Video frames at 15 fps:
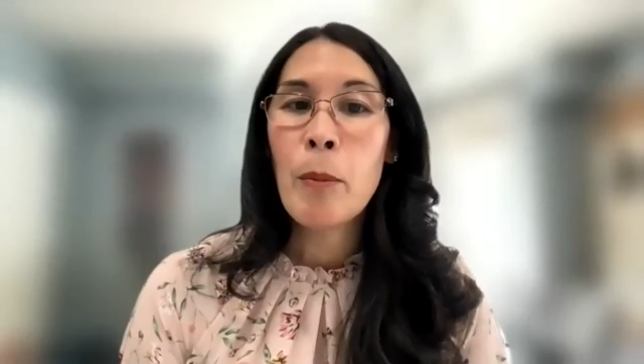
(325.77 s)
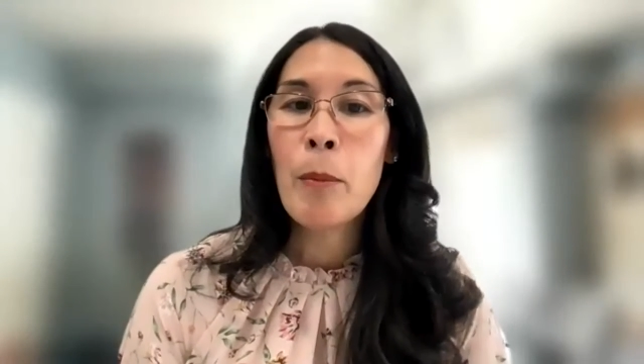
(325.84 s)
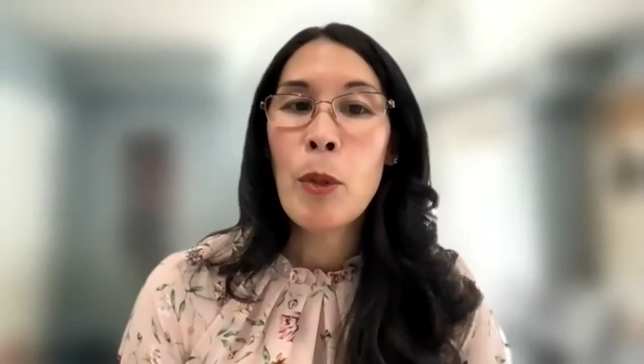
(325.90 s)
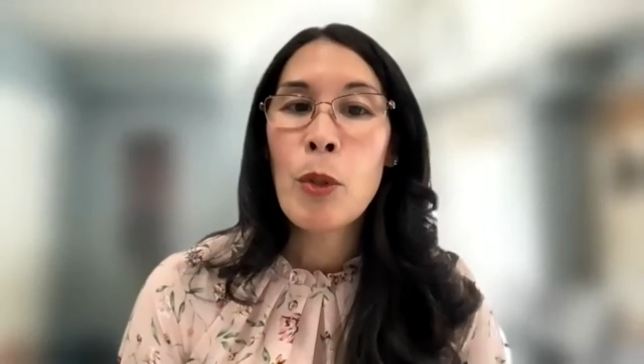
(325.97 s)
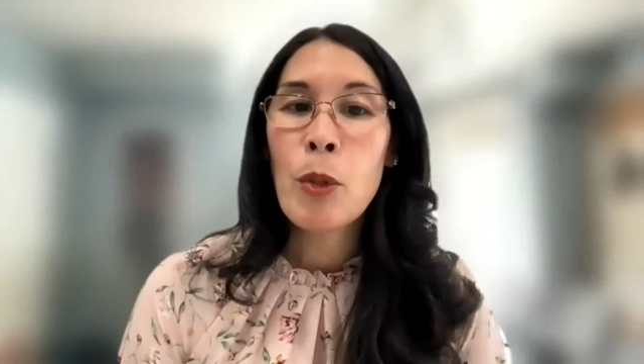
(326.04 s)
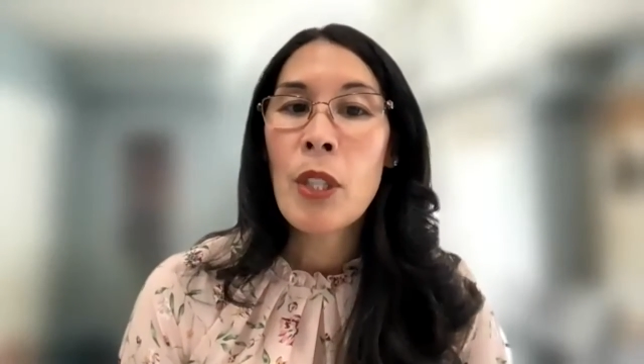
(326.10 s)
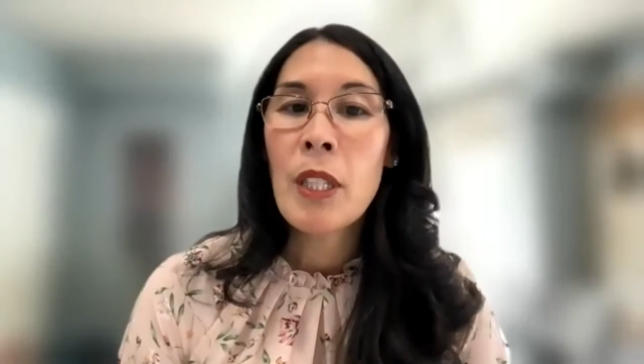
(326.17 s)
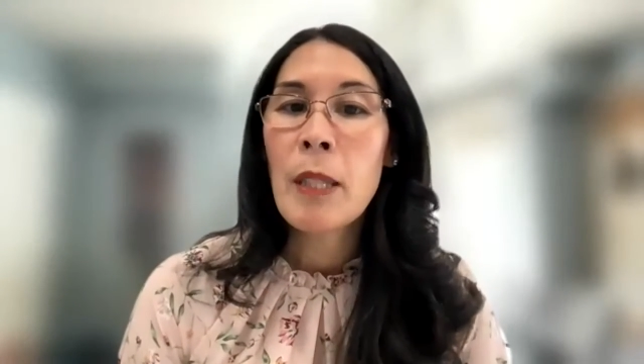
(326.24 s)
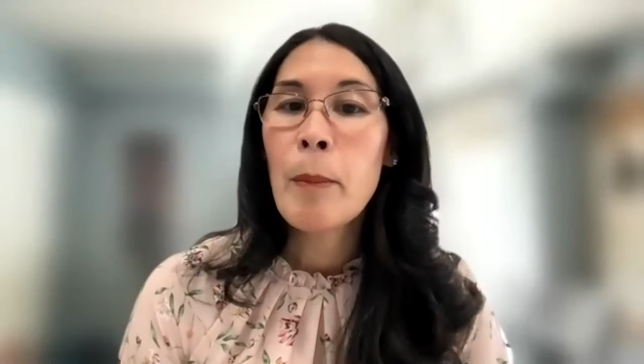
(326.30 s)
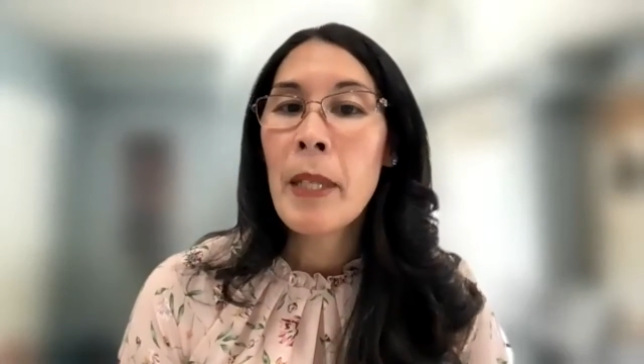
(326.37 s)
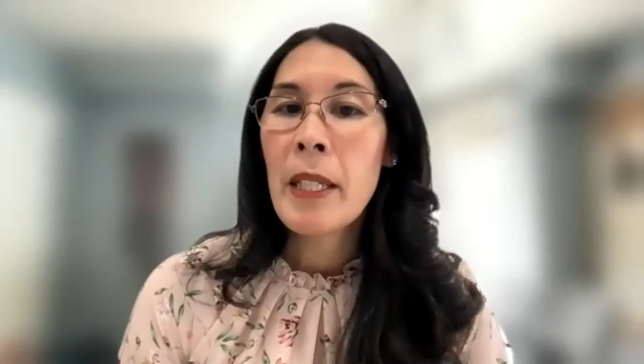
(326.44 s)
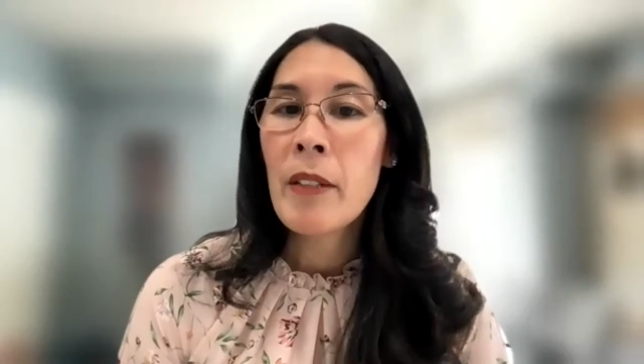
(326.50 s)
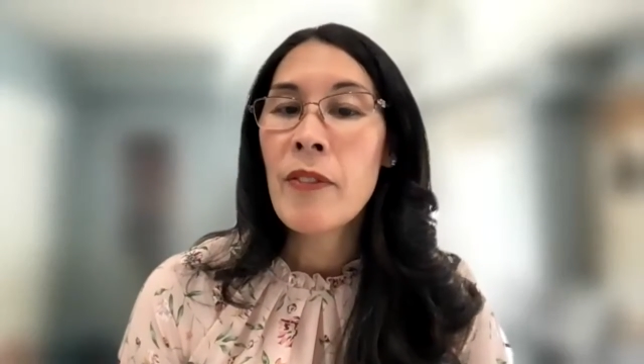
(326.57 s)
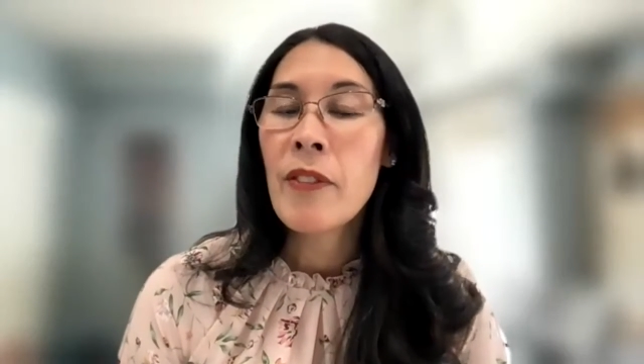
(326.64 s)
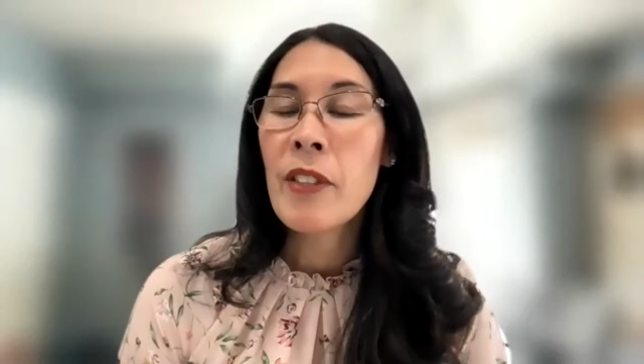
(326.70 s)
mutually
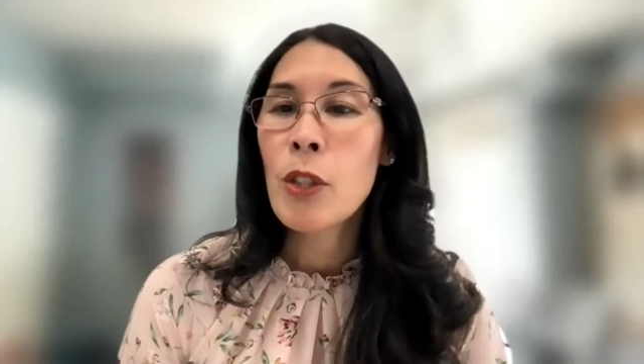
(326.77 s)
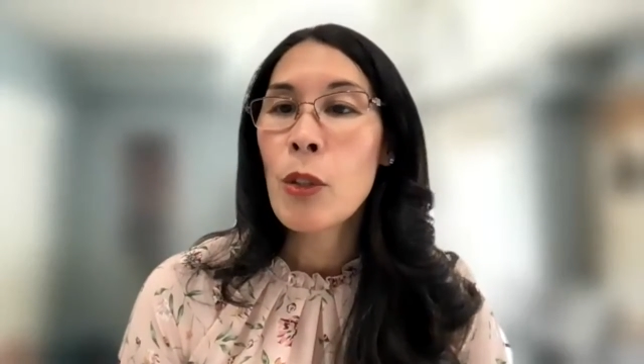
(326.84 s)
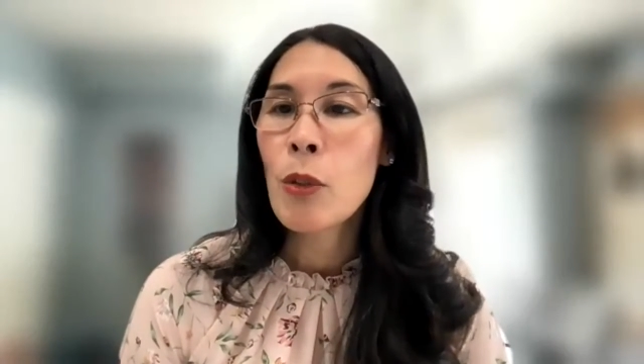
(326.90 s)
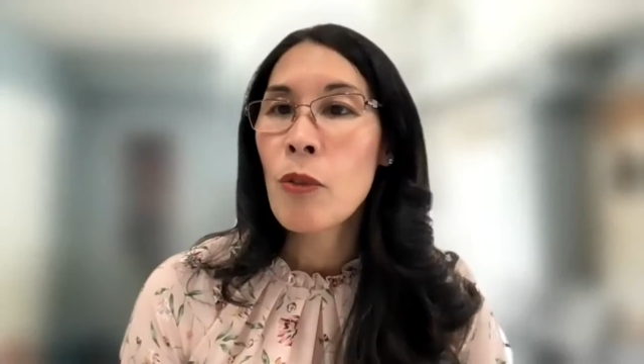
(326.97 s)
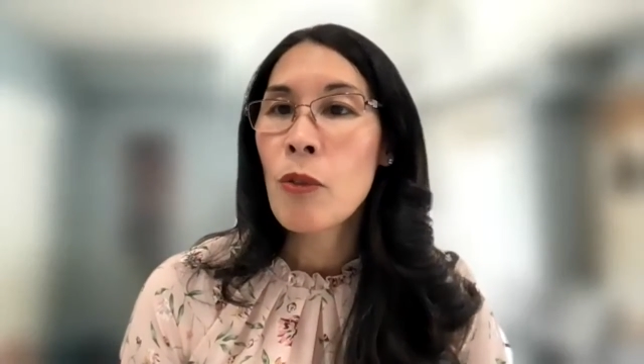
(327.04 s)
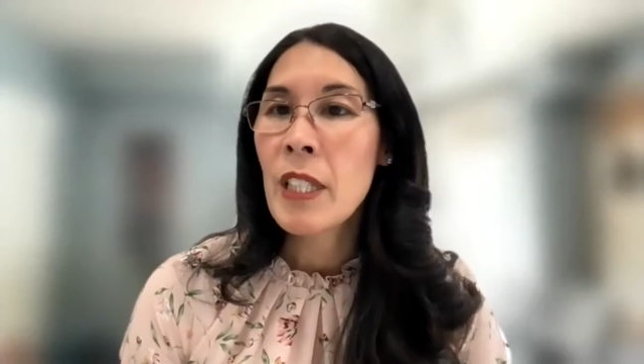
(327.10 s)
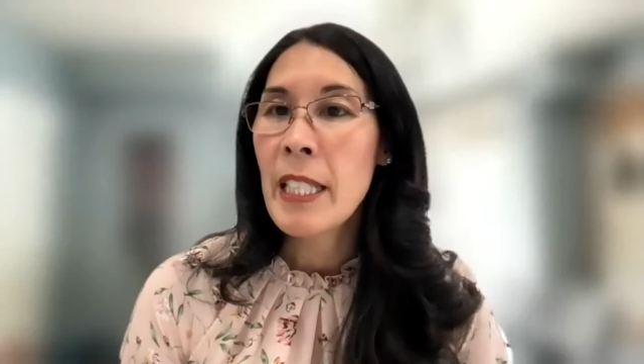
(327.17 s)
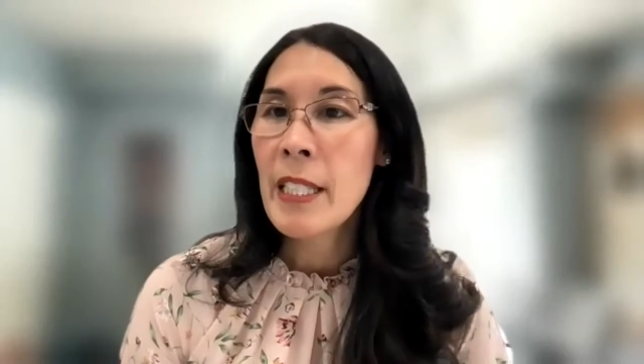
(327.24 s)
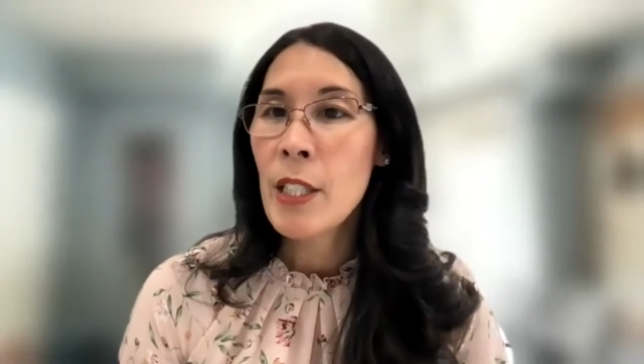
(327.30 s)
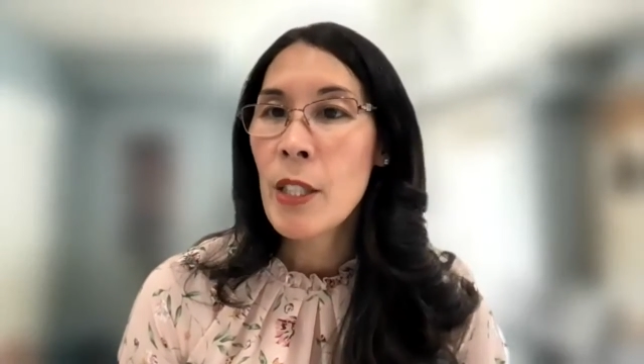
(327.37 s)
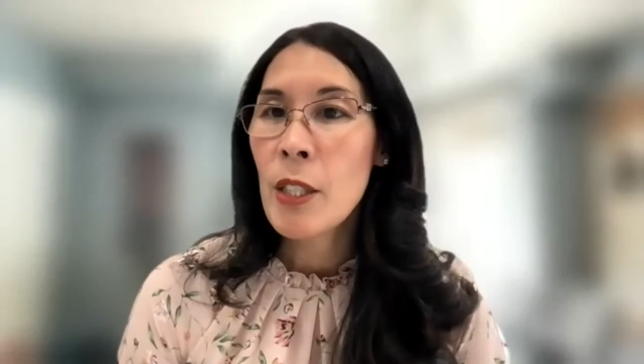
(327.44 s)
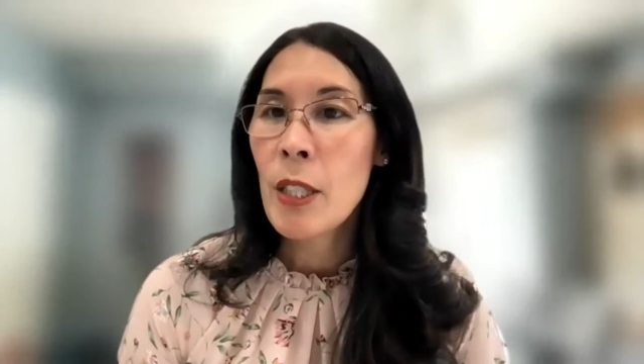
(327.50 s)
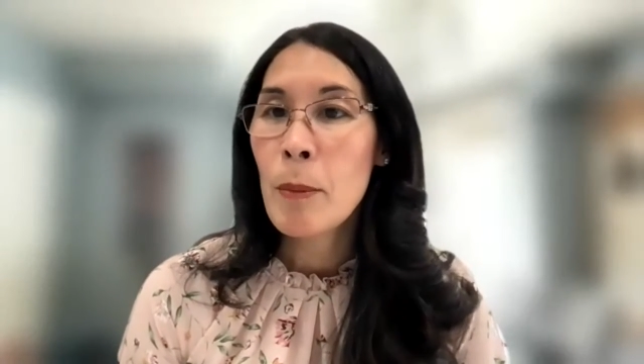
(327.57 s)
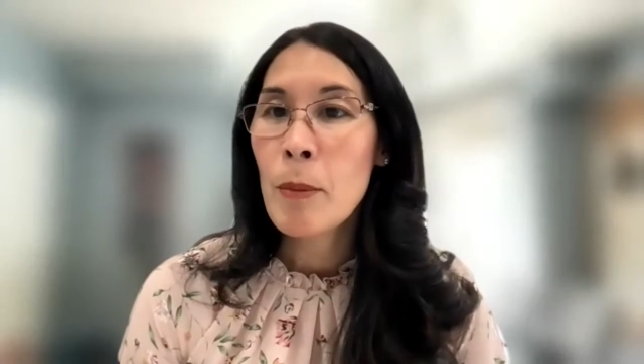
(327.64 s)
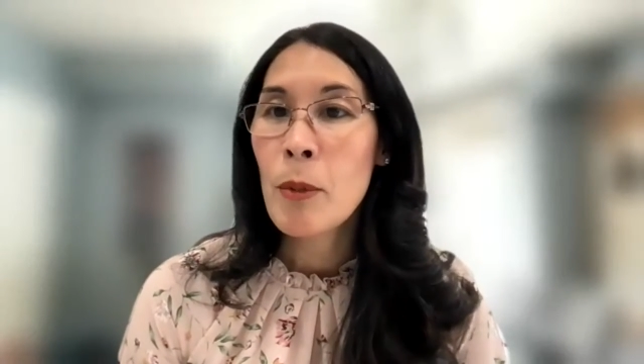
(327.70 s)
beneficial
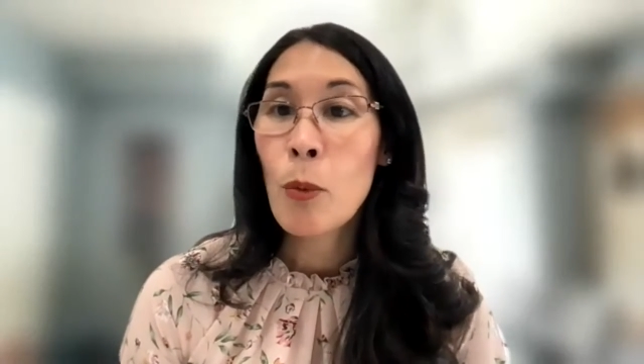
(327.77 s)
relationships